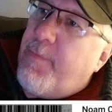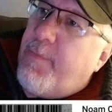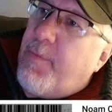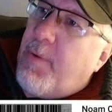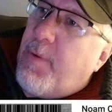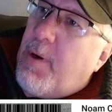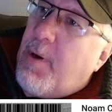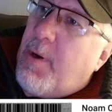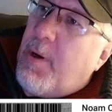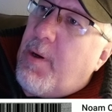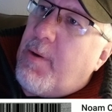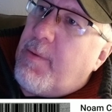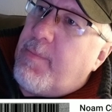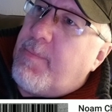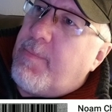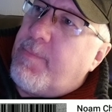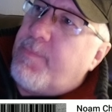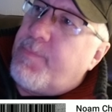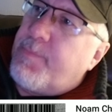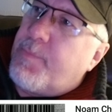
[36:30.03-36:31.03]
of
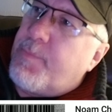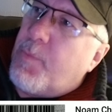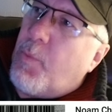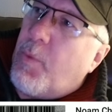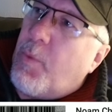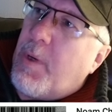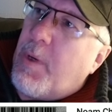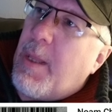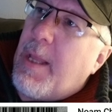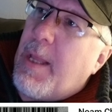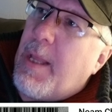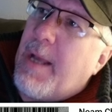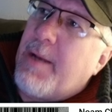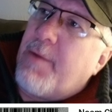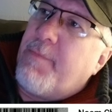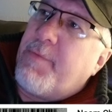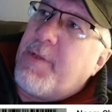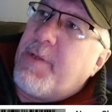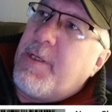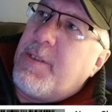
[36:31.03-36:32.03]
what a lot
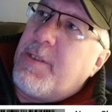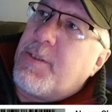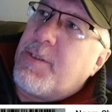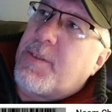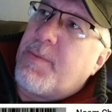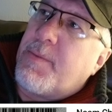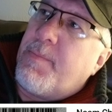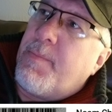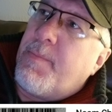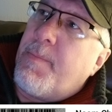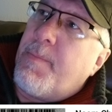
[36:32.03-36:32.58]
of these